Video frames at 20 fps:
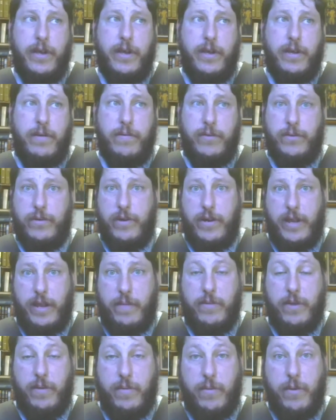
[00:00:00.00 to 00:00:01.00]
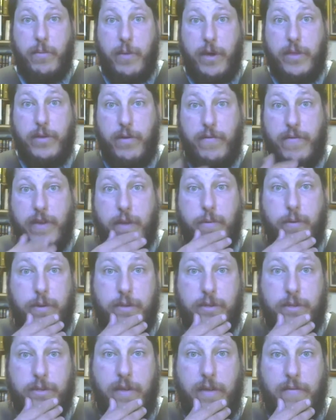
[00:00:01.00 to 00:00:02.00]
was her name, the, the mother of Henry
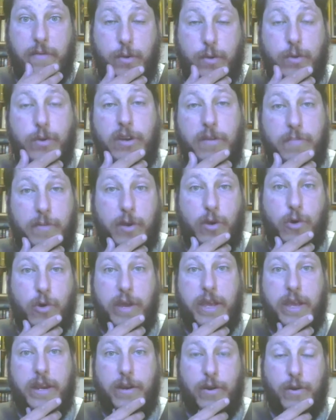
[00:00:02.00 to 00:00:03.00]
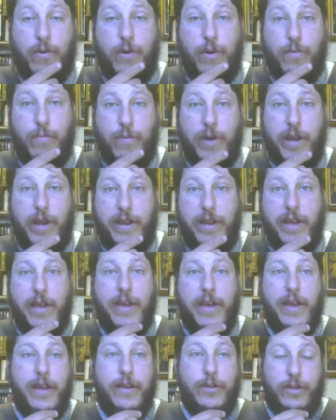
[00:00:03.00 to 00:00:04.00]
VII, who yeah. could have been queen in her own right,
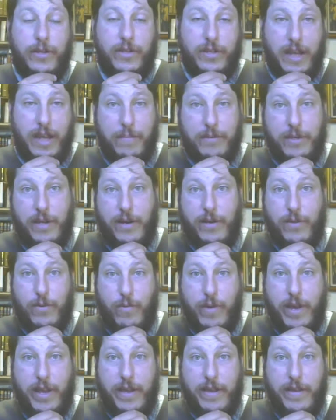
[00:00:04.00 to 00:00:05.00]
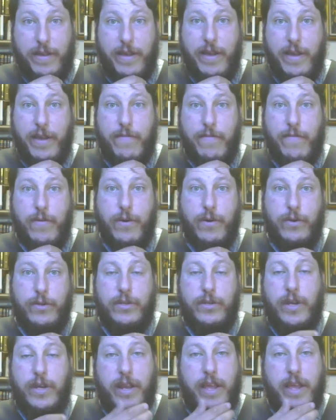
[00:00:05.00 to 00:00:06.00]
and she steps out of the way for her
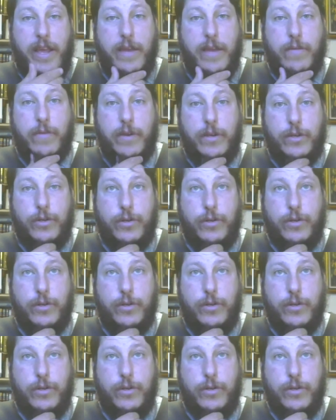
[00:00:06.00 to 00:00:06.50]
son Henry.